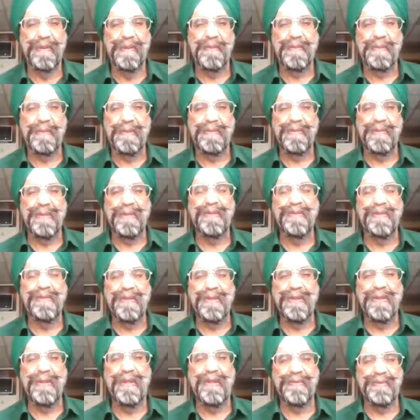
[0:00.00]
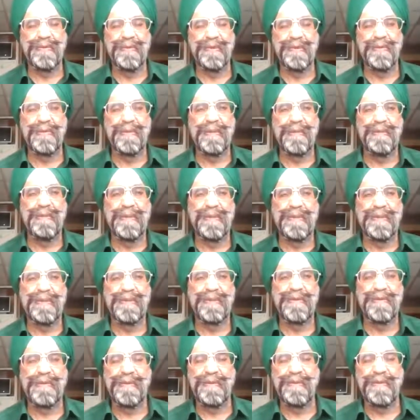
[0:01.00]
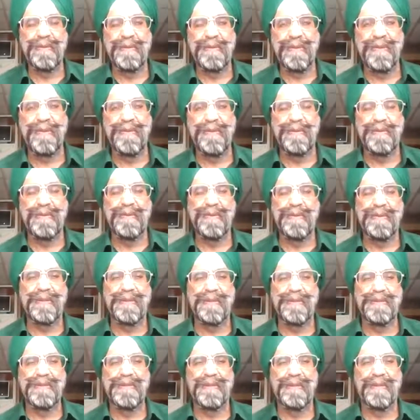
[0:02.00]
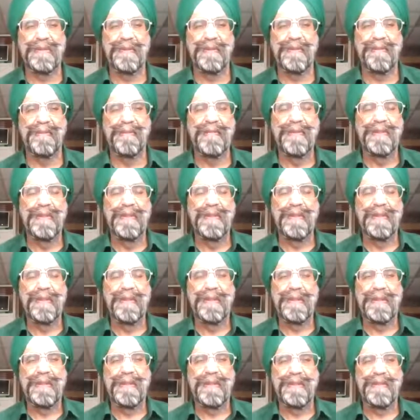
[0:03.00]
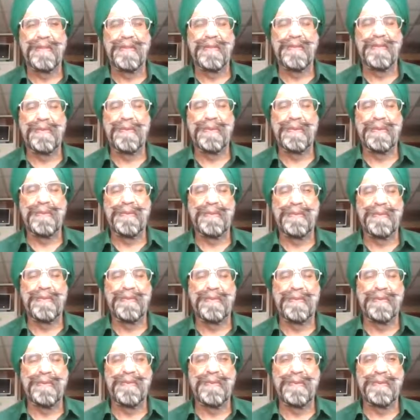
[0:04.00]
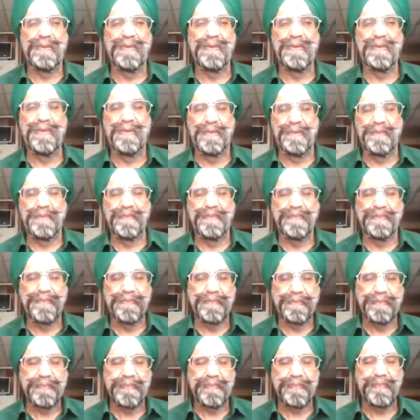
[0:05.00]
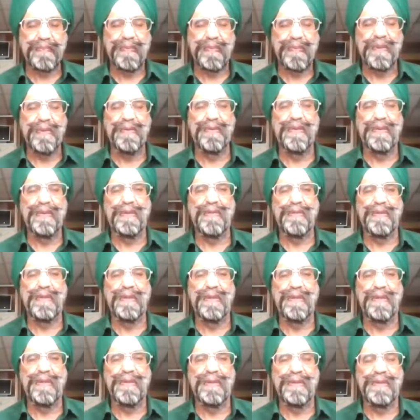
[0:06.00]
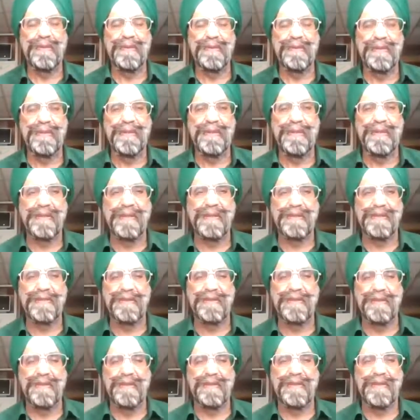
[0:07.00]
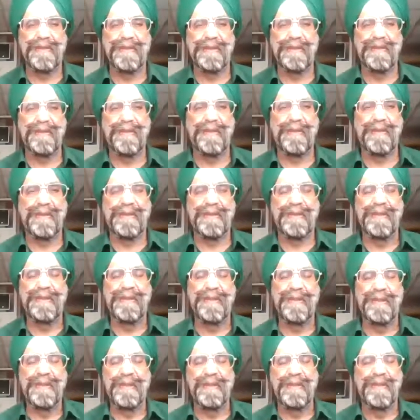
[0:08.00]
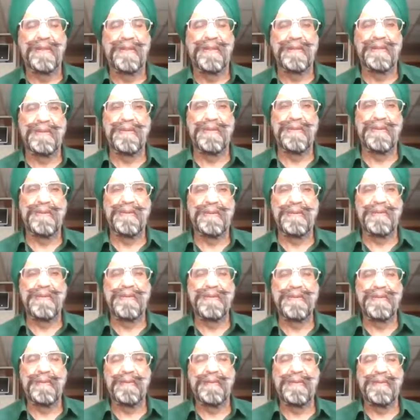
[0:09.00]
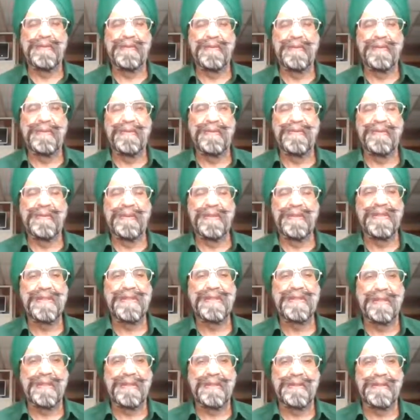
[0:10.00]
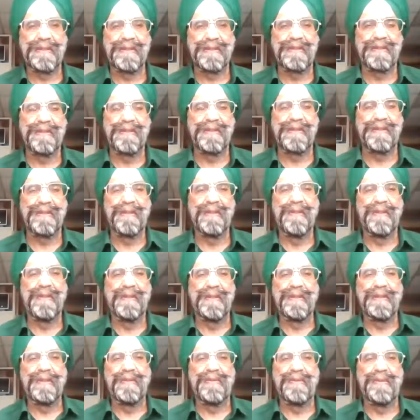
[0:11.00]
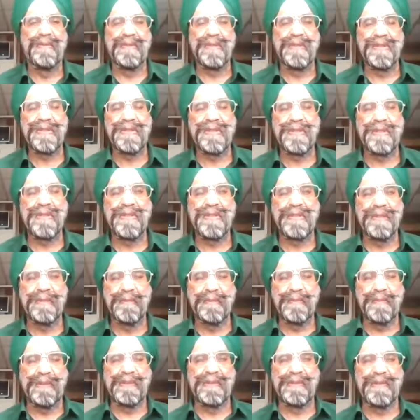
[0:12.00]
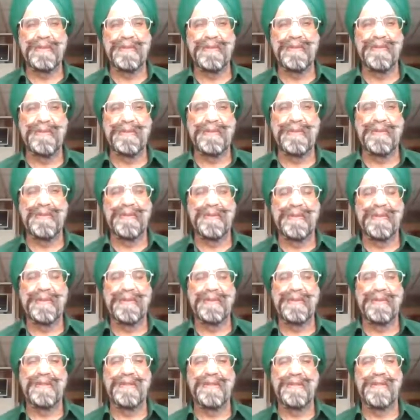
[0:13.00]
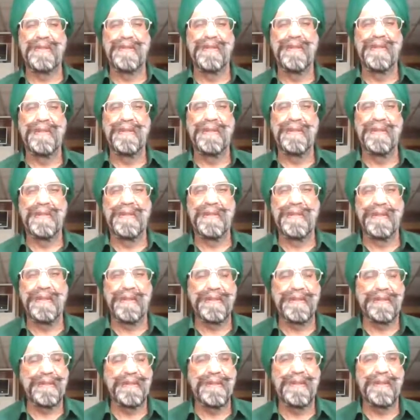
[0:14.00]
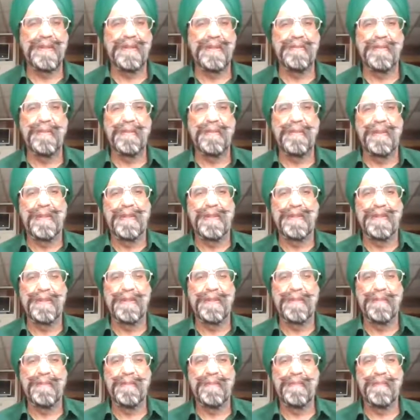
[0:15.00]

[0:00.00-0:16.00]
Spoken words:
But what we have to remember is, when we read Guru Granth Sahib, and we want to, for our own convenience, we want to divide Guru Granth Sahib into different sections. The first 13 pages we count as the Nitnem Bani.